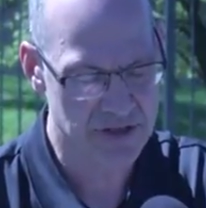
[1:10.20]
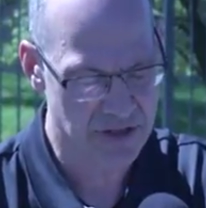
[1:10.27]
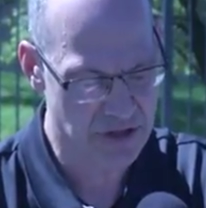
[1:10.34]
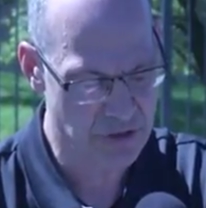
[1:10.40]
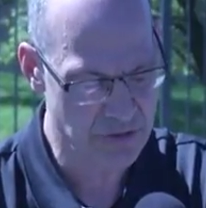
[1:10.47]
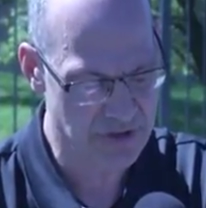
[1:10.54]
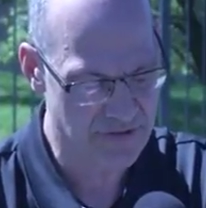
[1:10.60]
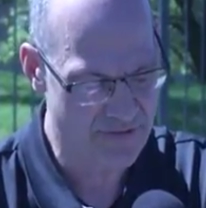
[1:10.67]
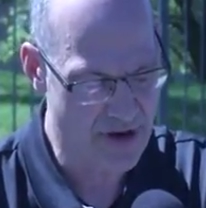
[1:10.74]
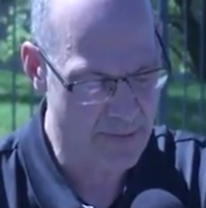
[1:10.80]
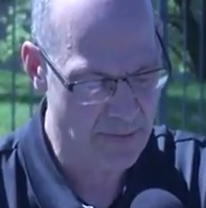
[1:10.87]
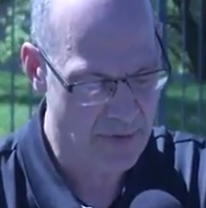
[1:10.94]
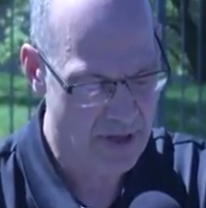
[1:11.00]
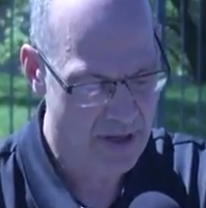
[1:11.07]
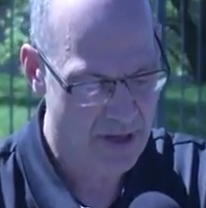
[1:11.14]
to choose from.
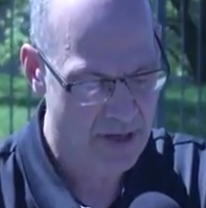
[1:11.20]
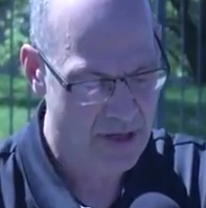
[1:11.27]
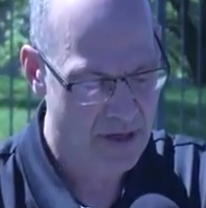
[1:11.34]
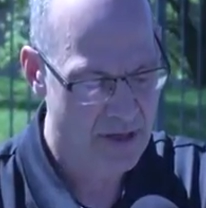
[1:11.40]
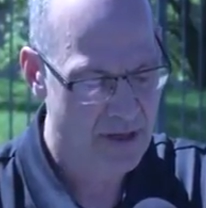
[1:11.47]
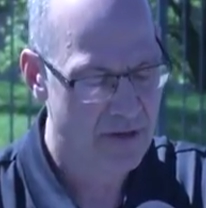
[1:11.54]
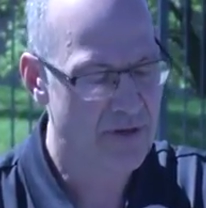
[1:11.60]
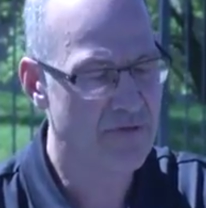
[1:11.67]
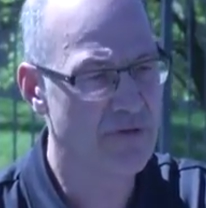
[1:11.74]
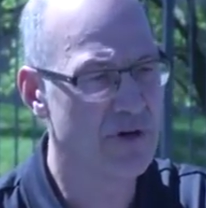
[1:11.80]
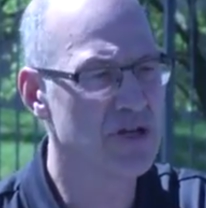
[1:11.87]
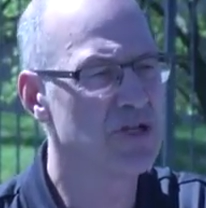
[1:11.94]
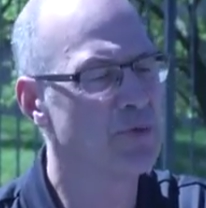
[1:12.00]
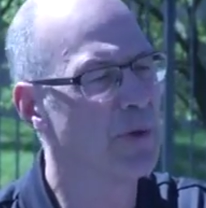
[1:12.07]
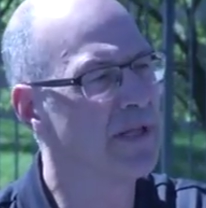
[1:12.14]
The
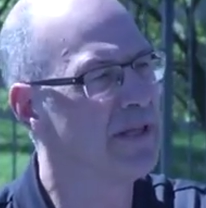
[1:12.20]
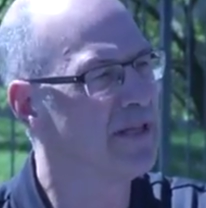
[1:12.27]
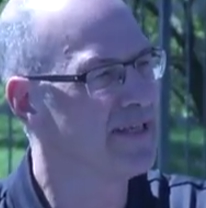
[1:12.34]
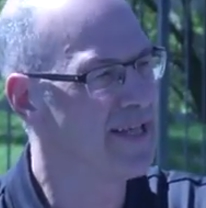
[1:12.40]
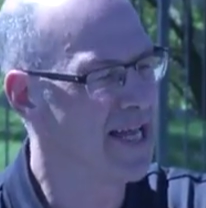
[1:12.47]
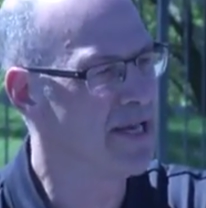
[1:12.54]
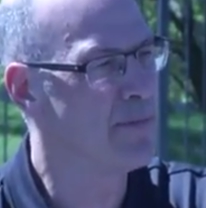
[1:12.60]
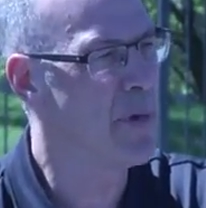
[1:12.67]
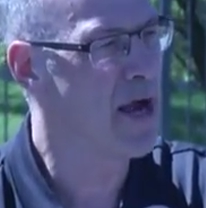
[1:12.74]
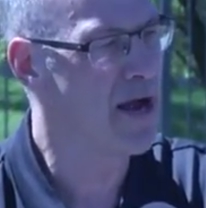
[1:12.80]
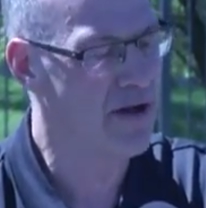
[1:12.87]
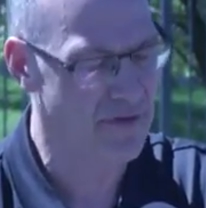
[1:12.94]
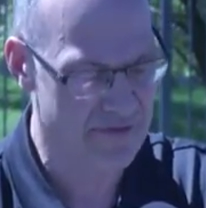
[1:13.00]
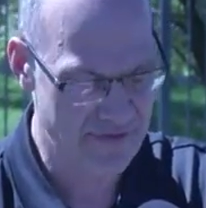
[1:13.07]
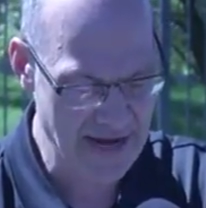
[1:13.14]
first one, the 10
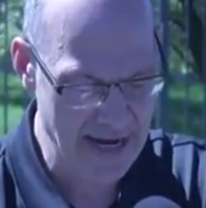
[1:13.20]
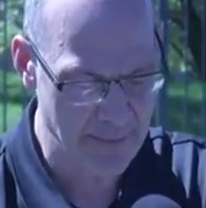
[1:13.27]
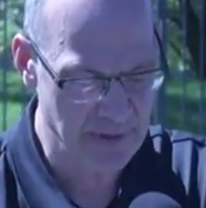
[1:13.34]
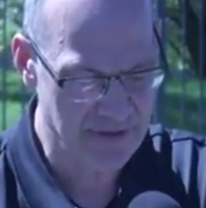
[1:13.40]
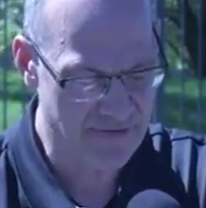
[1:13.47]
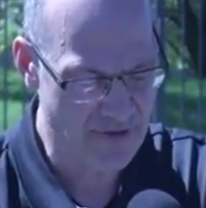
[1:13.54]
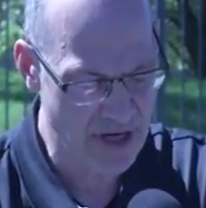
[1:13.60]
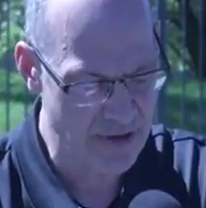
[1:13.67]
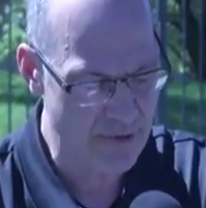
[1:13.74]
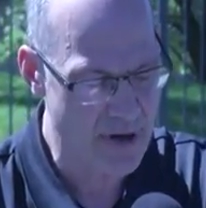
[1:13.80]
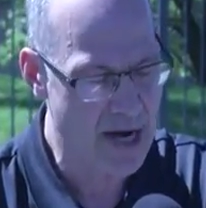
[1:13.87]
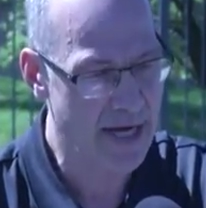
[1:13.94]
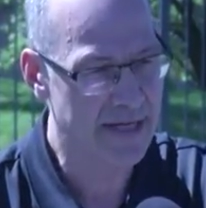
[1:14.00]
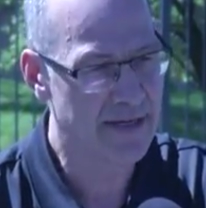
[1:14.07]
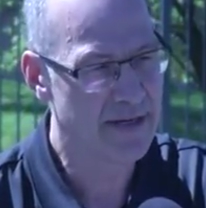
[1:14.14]
mile family fun
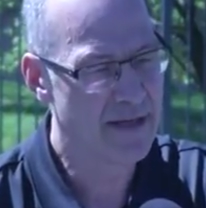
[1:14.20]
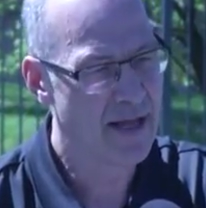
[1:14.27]
ride,